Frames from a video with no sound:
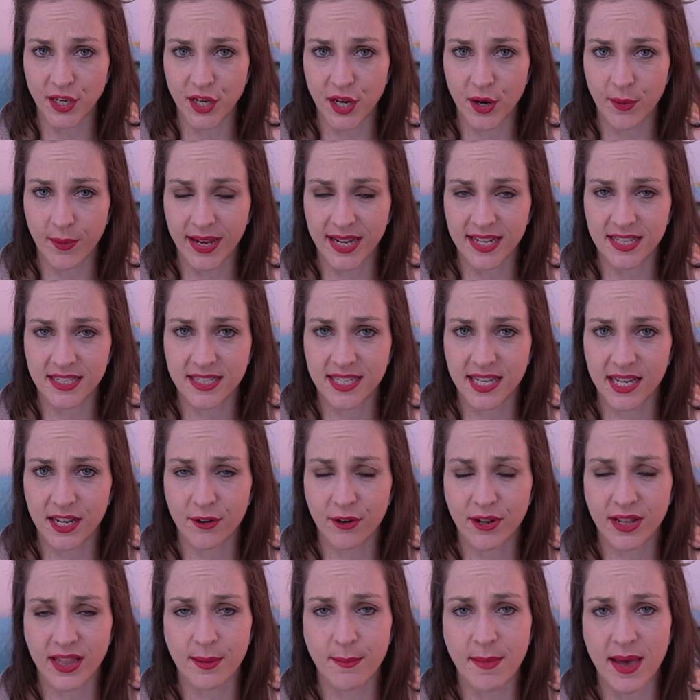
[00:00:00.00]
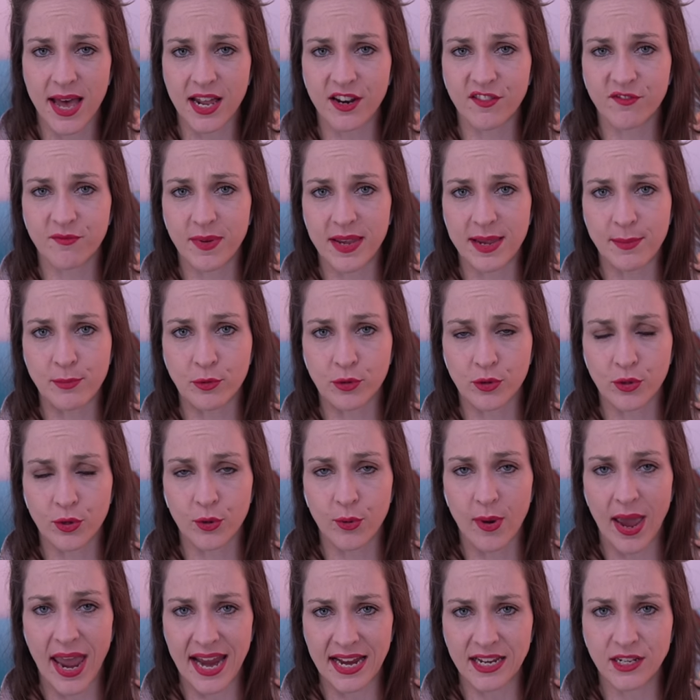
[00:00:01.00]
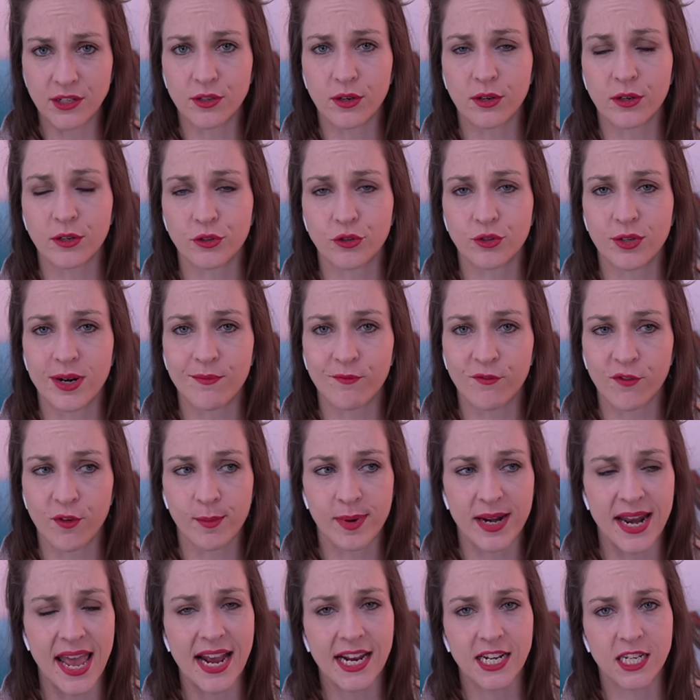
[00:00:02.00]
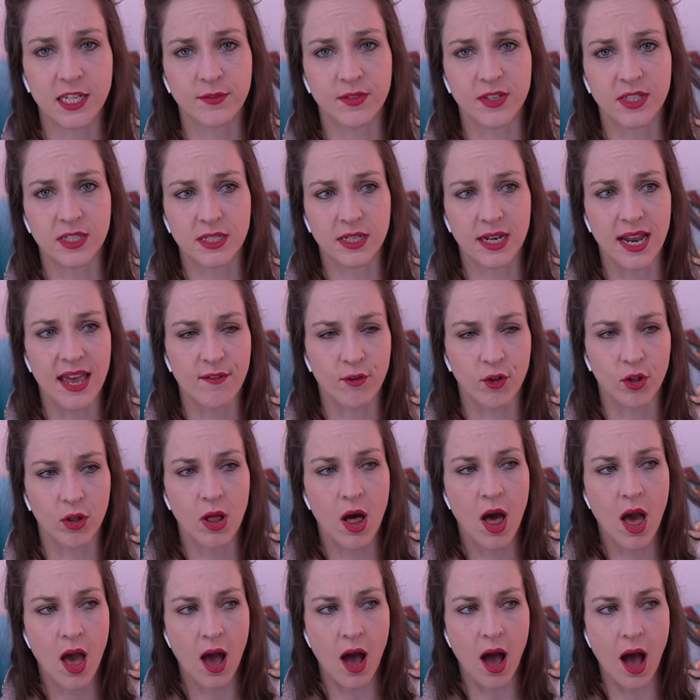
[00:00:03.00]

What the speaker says: You know, and considering the amount of people who hate Donald Trump from an activist level,